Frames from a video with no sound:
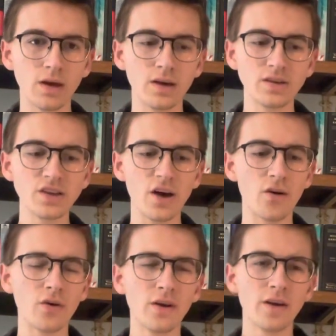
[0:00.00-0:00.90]

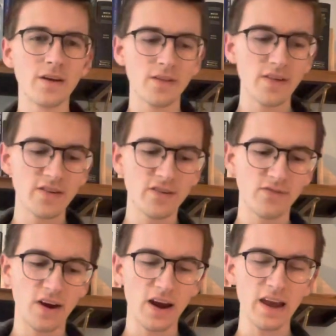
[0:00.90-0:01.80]
So this is a
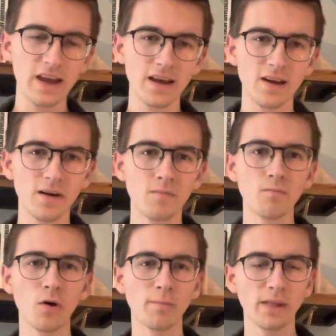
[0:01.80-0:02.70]
very
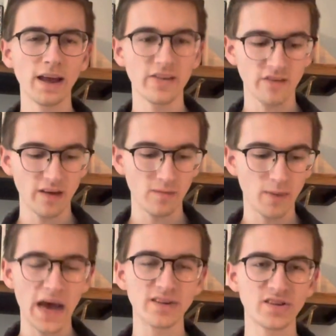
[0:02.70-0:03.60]
perplexing
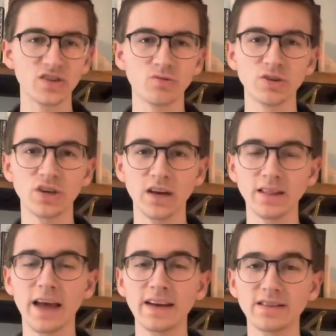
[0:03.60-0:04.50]
passage, which I'd
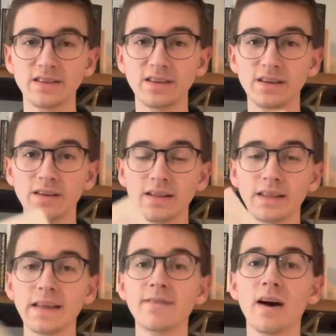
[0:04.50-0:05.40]
like to
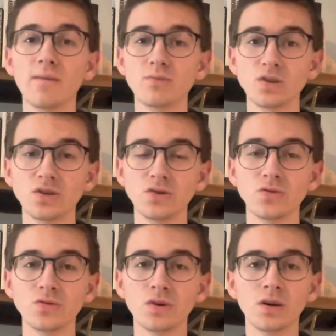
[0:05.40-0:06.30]
leave up
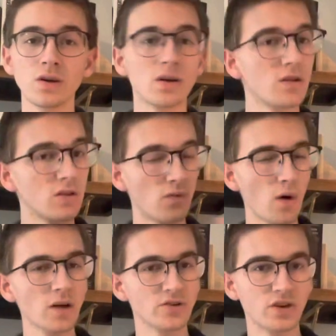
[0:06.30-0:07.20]
to the
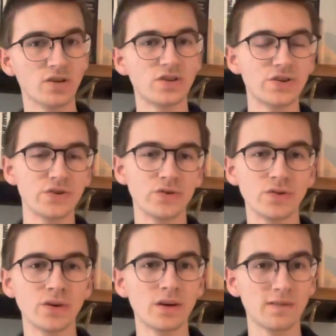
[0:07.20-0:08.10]
watcher to
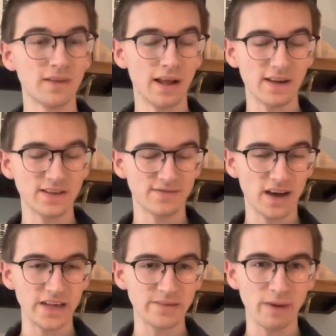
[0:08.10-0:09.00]

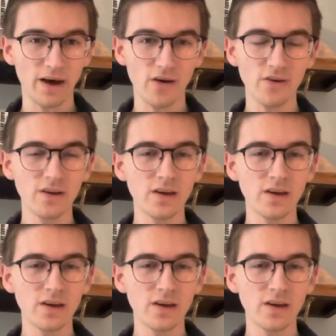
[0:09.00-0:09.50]
philosophize about.